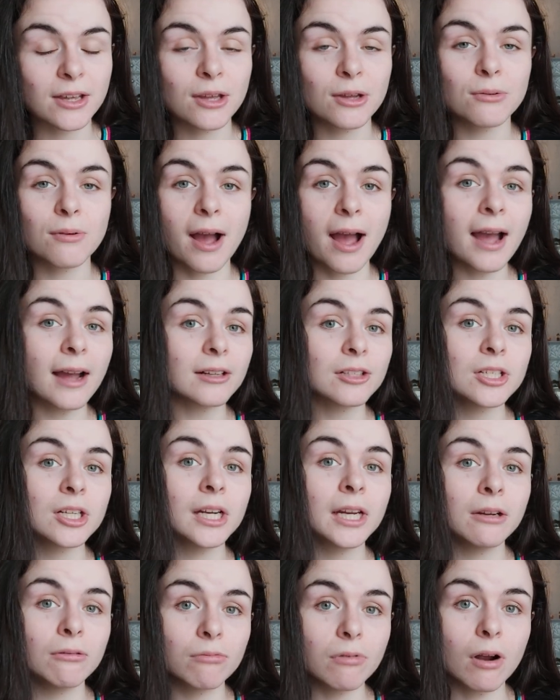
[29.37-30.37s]
who
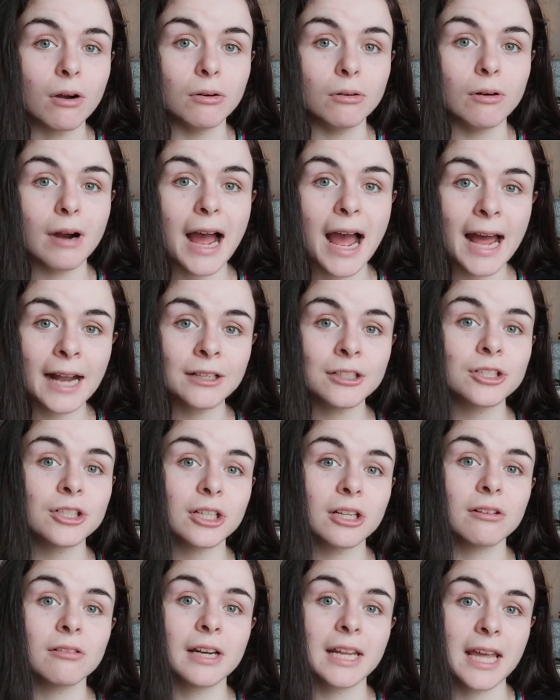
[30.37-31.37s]
actually wrote Anne
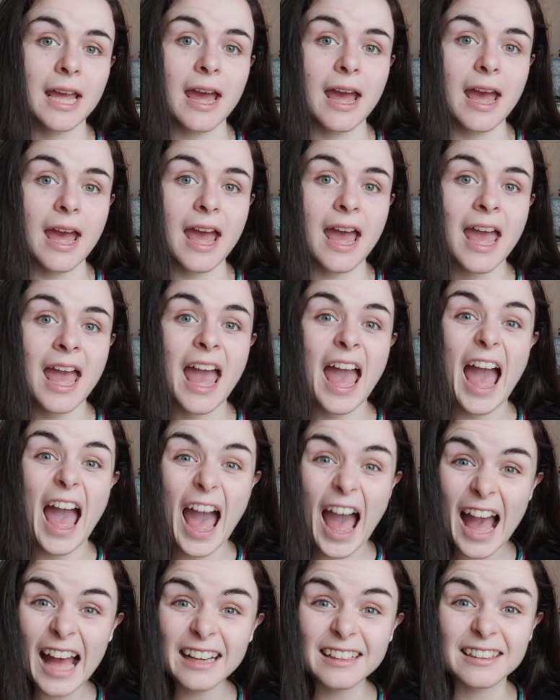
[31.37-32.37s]
Juliet
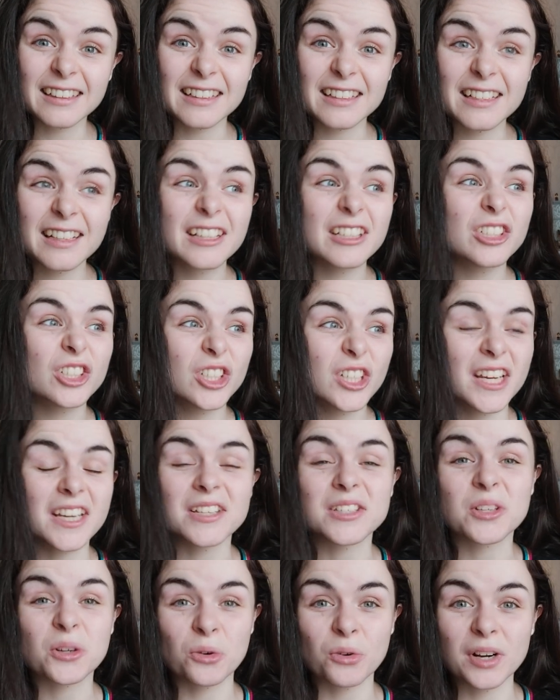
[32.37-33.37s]
and
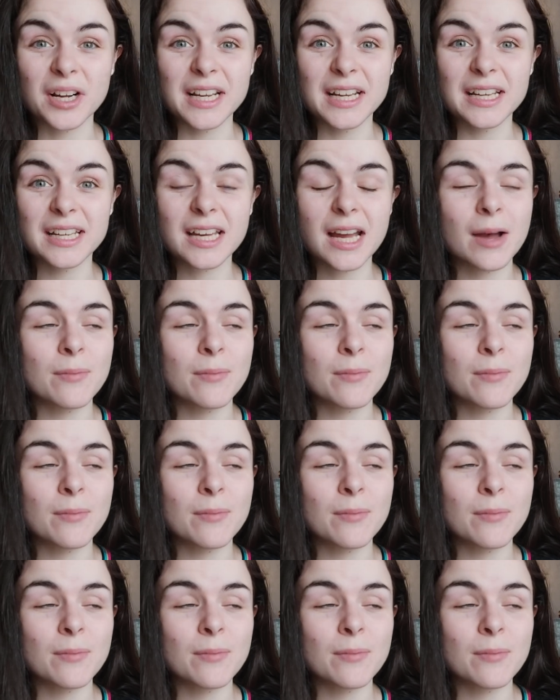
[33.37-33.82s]
Schitt's Creek.